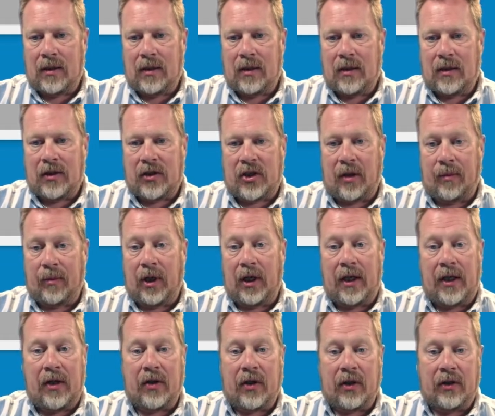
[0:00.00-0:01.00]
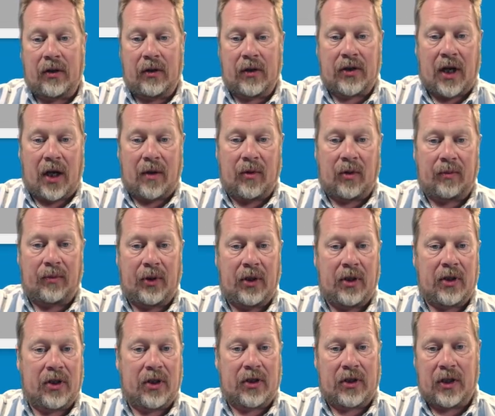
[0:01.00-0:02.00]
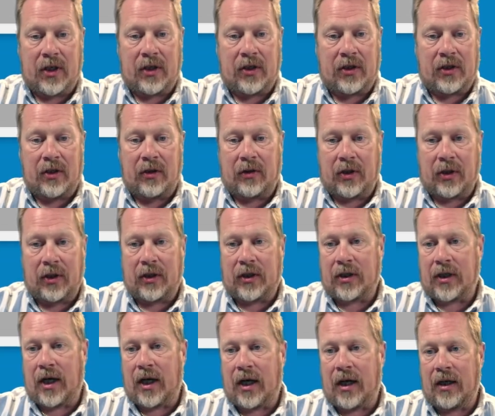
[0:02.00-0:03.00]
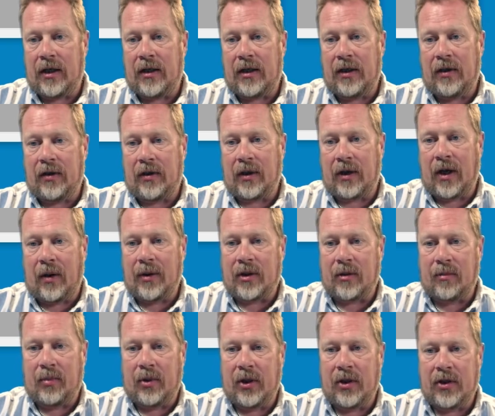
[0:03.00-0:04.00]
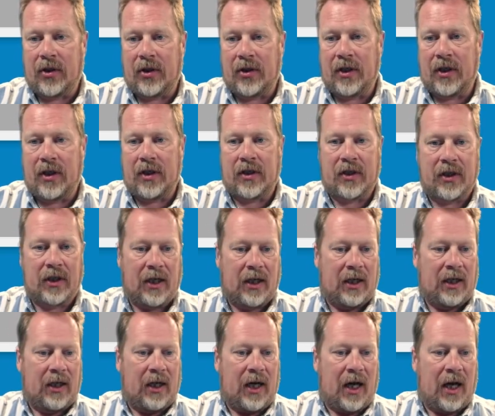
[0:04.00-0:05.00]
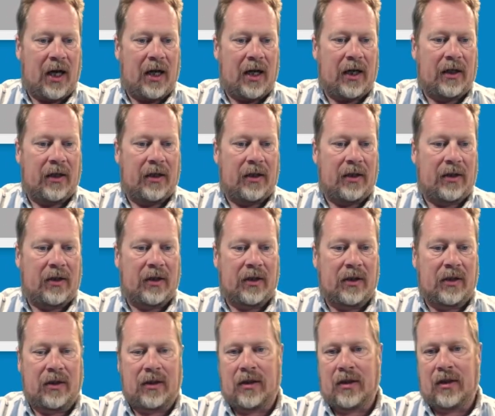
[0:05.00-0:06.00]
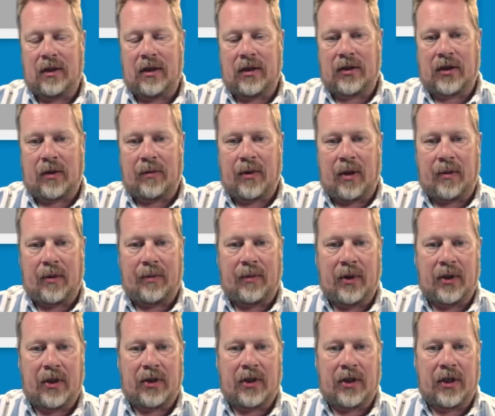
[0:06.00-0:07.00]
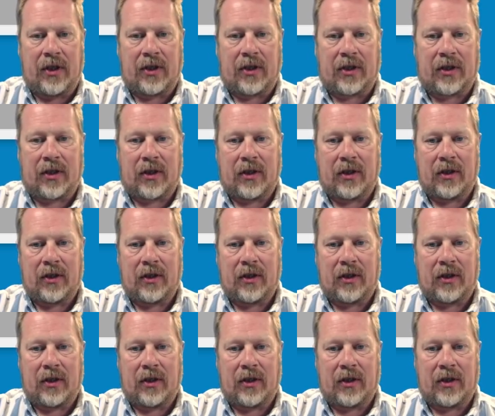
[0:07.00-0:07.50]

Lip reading: Similarly, you can do the same on purchases. You could go into purchases, and let's open up a purchase,